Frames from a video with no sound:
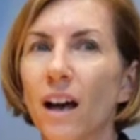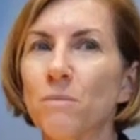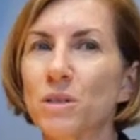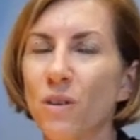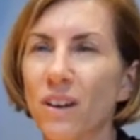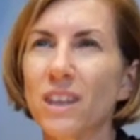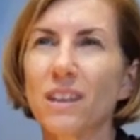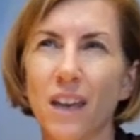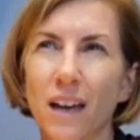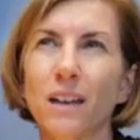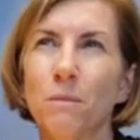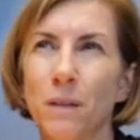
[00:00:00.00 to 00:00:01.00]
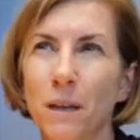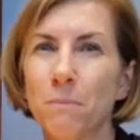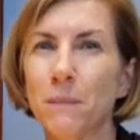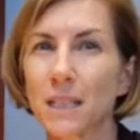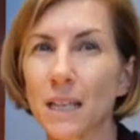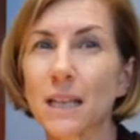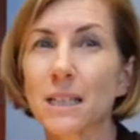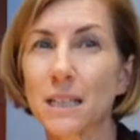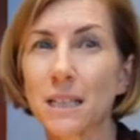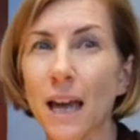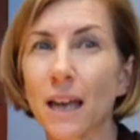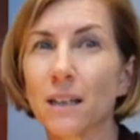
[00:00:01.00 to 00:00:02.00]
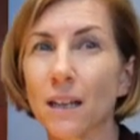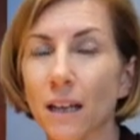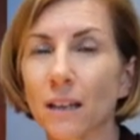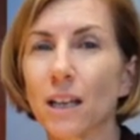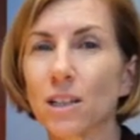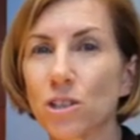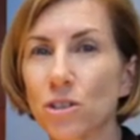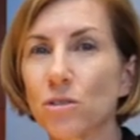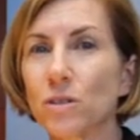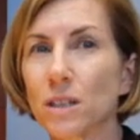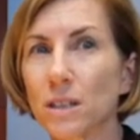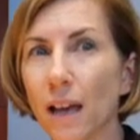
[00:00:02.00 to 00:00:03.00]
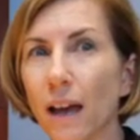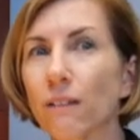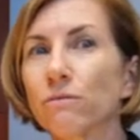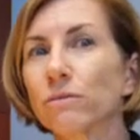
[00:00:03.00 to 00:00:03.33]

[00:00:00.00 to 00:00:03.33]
So I think that can be a misunderstanding that students have.